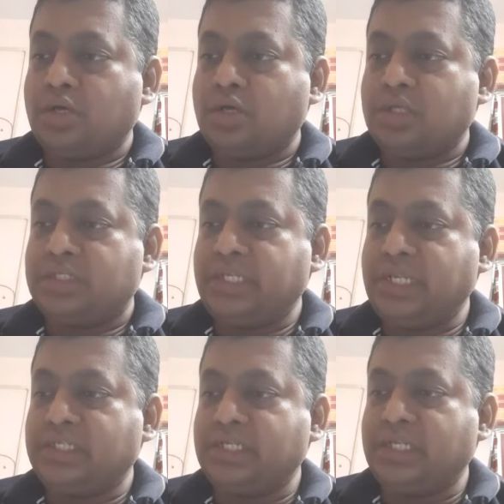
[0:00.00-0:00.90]

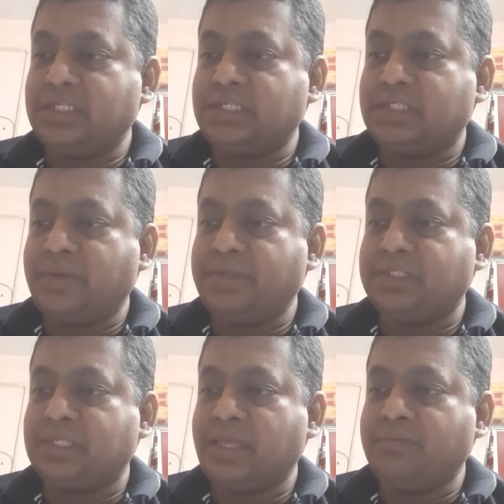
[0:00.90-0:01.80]
Senior Citizen
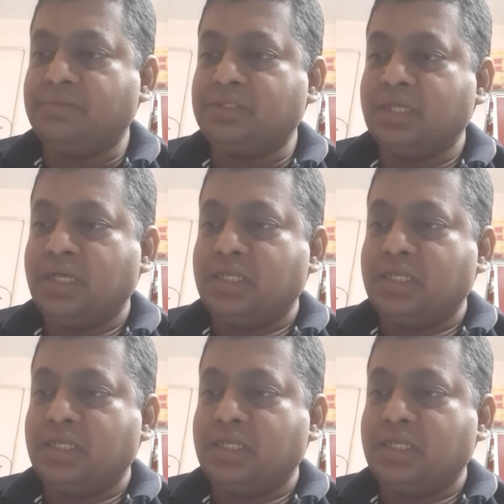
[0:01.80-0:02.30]
Savings Schemes,